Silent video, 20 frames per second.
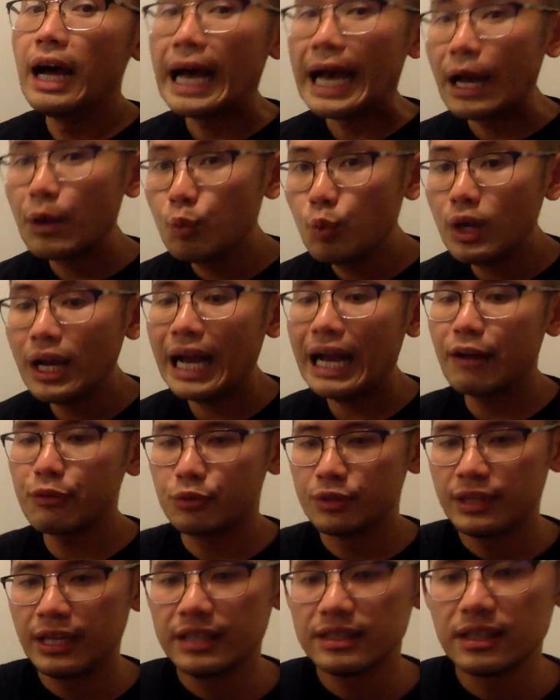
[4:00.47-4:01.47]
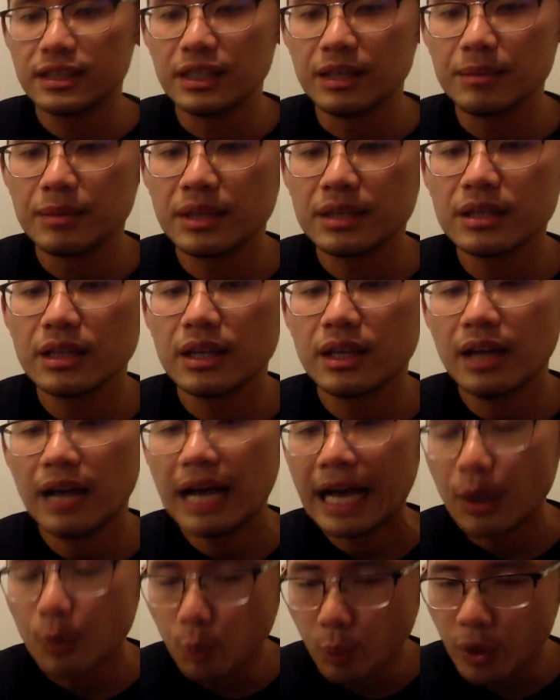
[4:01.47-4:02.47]
I will have to take the limit.
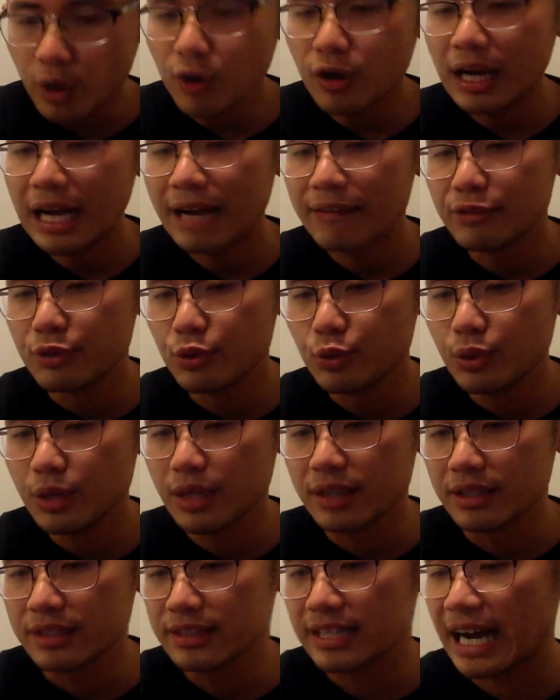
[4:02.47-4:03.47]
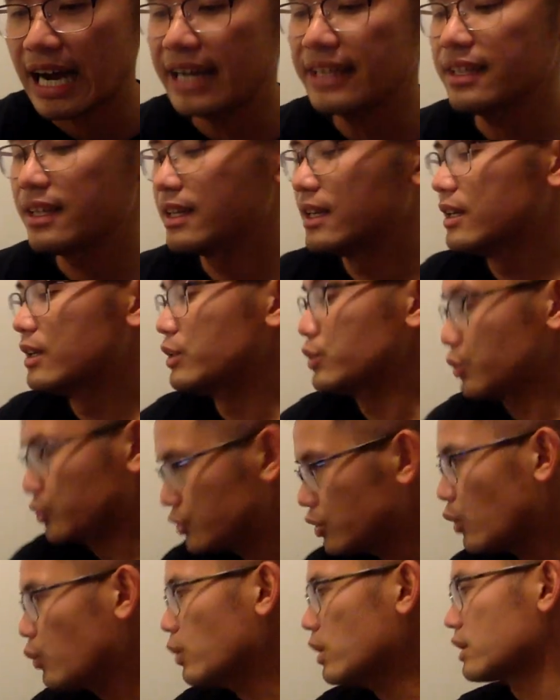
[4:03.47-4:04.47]
I will have to do it on the side to
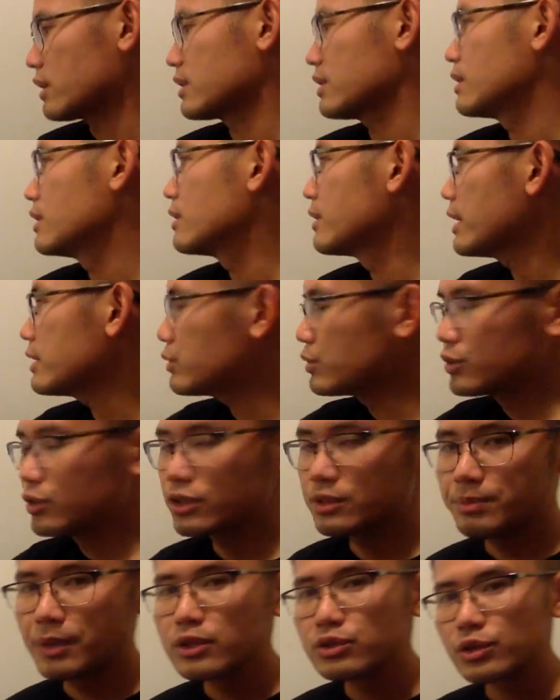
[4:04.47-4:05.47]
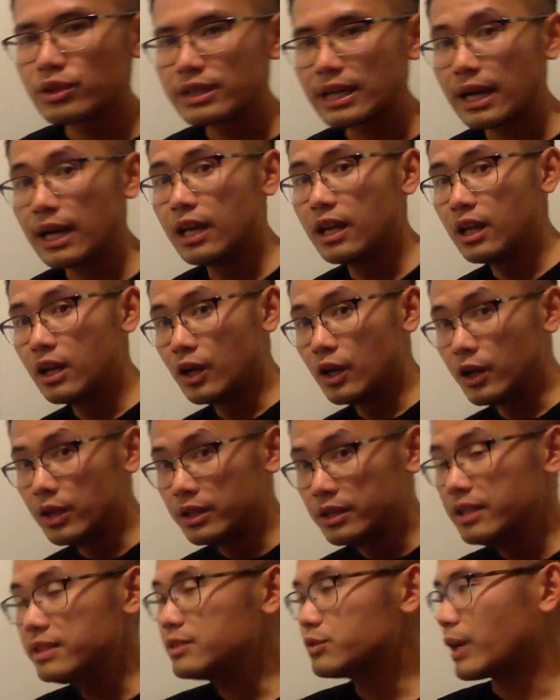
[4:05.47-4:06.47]
show work, right? To just make sure that
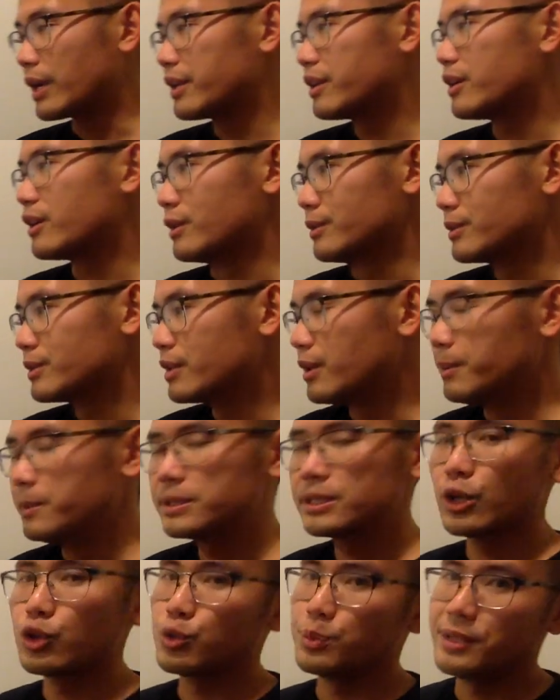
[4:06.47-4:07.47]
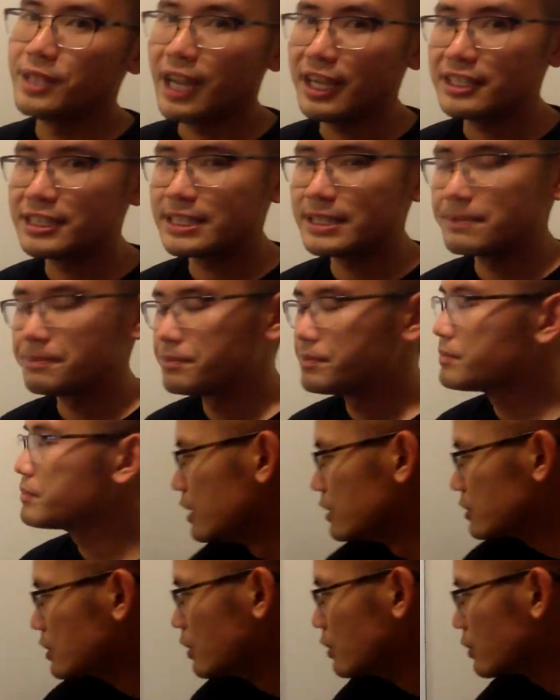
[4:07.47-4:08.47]
this right here turns out to be nice.
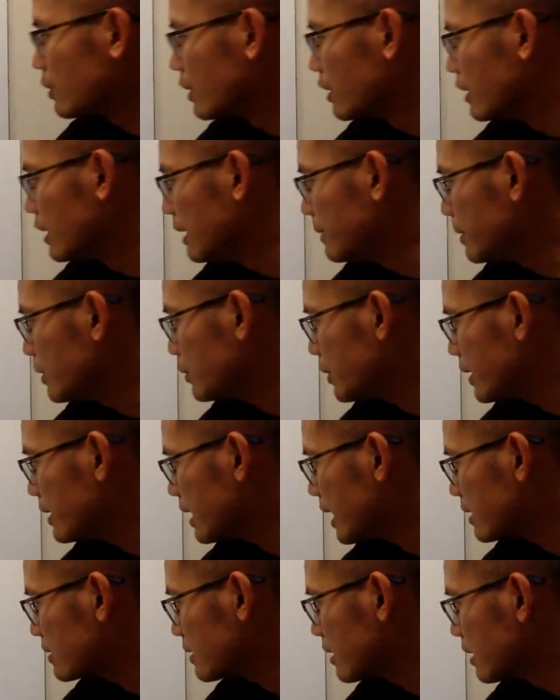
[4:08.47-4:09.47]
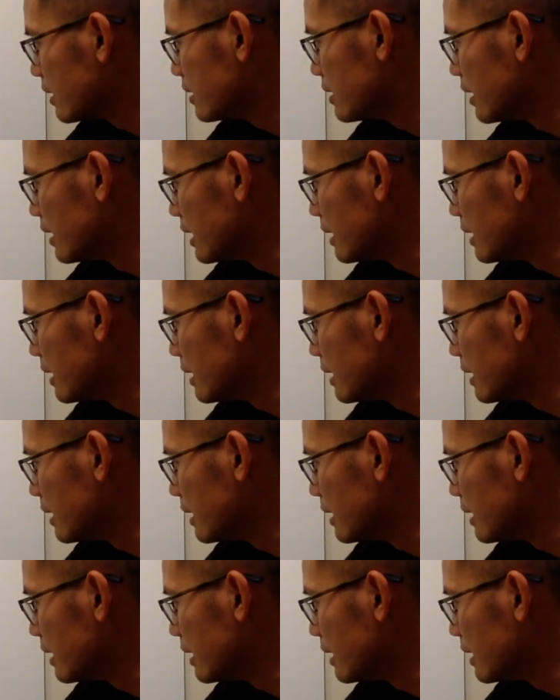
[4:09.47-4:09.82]
So let me write down the